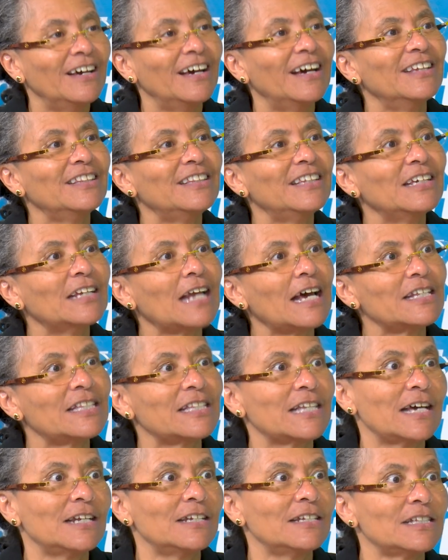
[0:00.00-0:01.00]
and then I
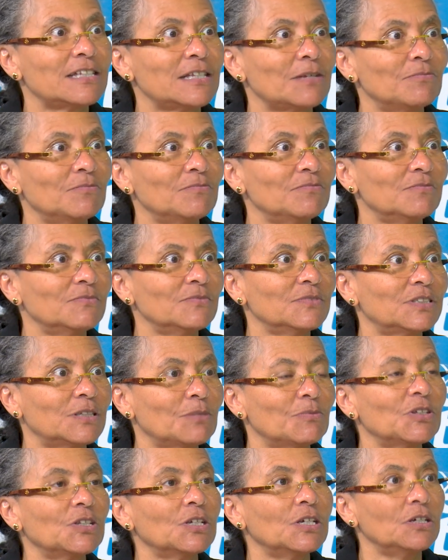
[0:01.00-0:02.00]
sat in some
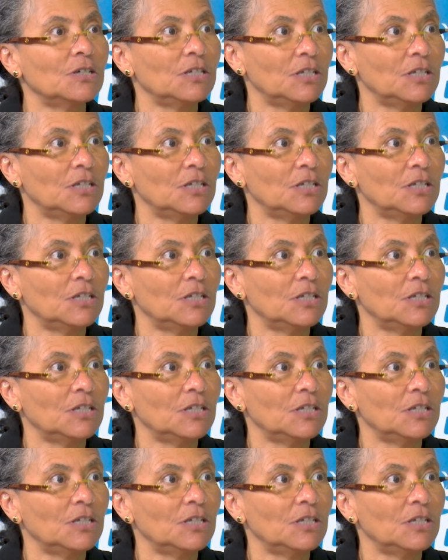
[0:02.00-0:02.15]
of the